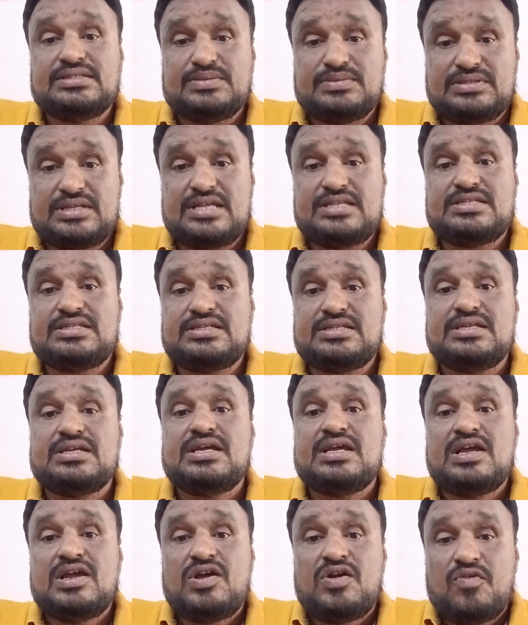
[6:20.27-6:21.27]
Just
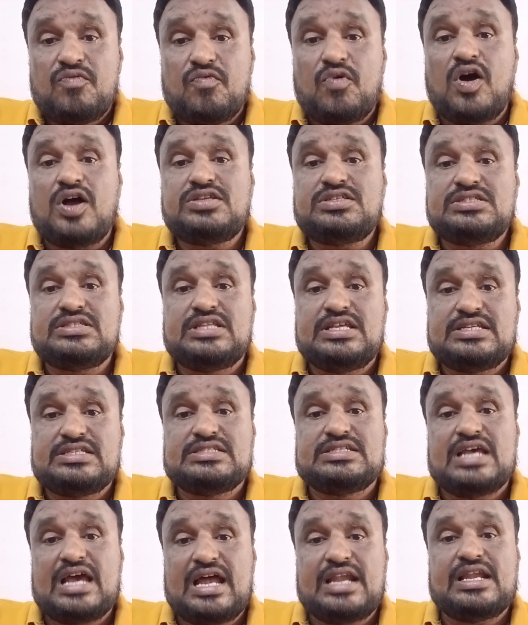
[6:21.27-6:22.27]
watch
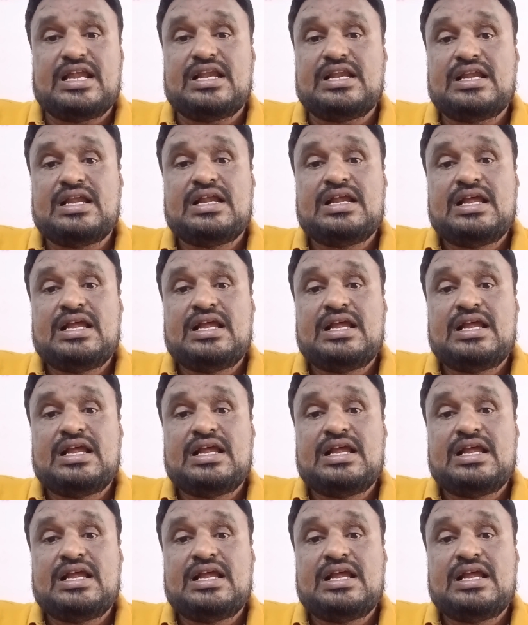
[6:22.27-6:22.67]
this channel